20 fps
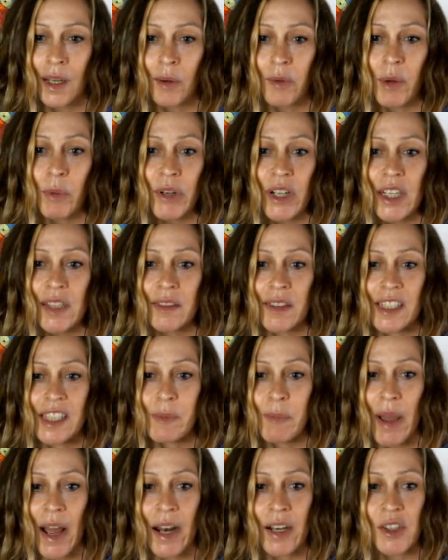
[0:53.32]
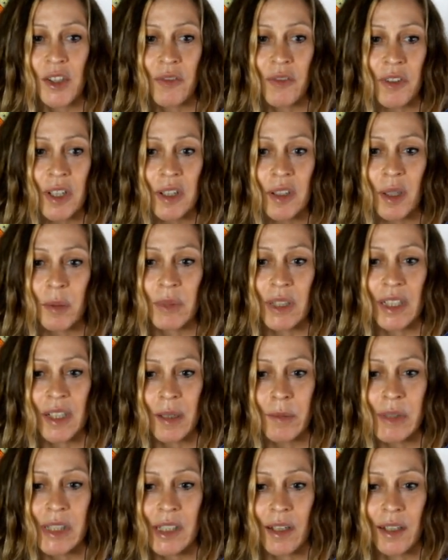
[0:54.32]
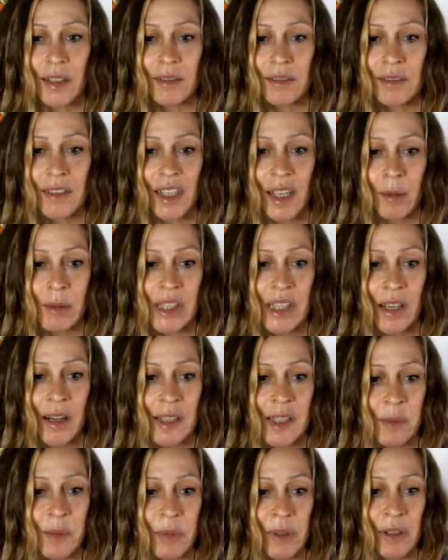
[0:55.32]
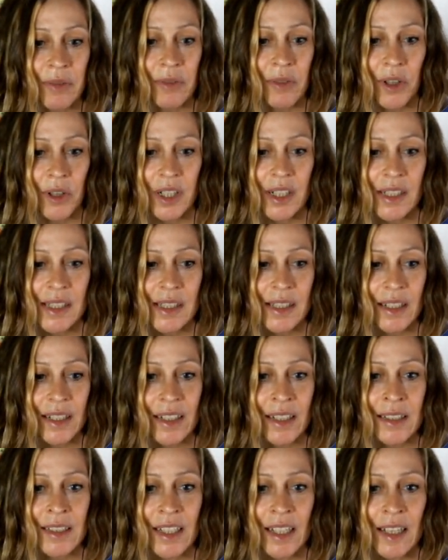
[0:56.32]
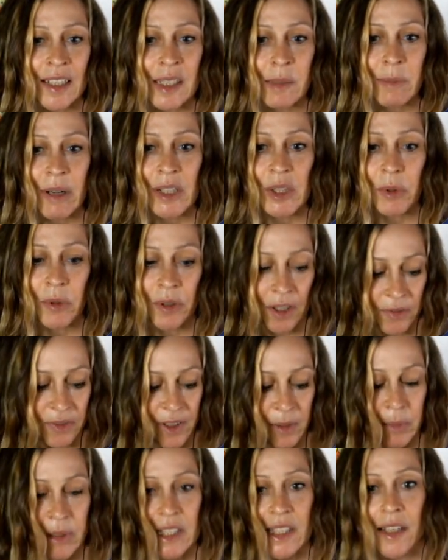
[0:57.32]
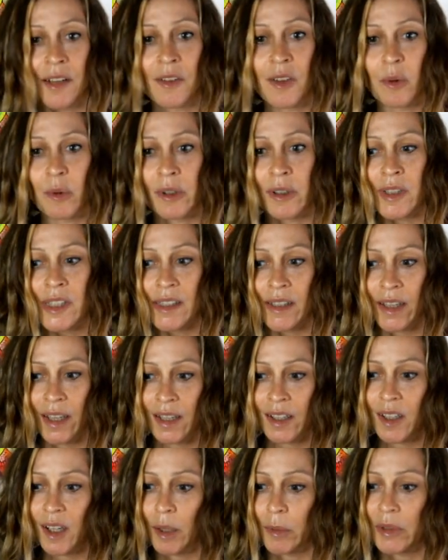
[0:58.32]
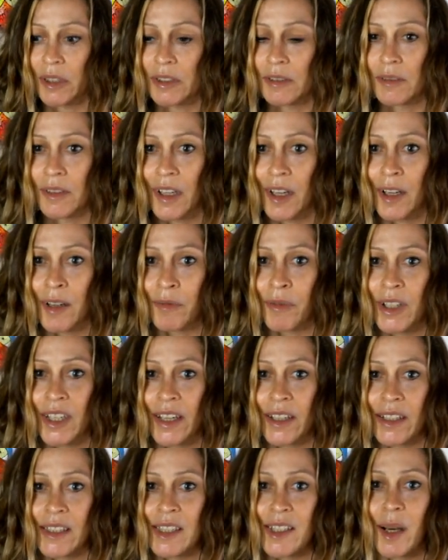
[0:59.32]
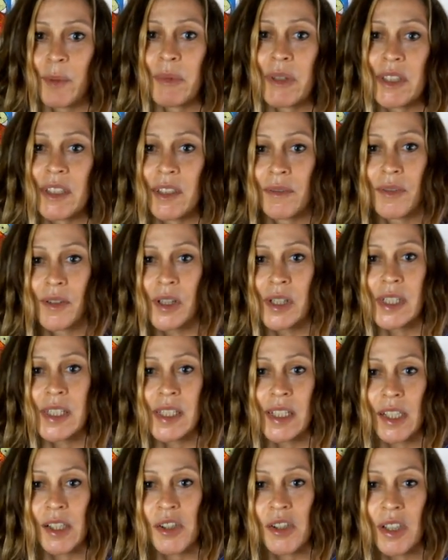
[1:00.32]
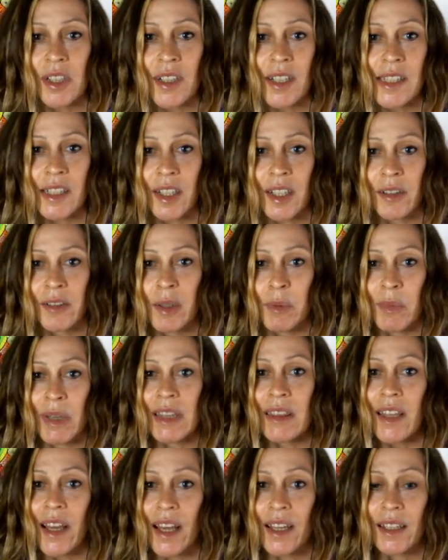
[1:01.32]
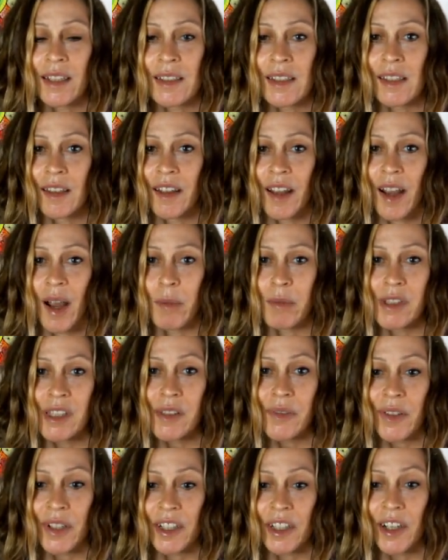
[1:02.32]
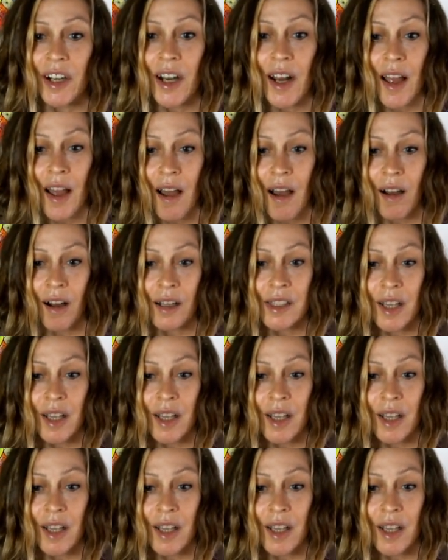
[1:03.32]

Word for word: We work in this patch of the Colombian Amazon. The Amazon is a big forest. It contains about 25% of the world's land carbon. And if we can't stop the deforestation, it's going to emit that into the atmosphere on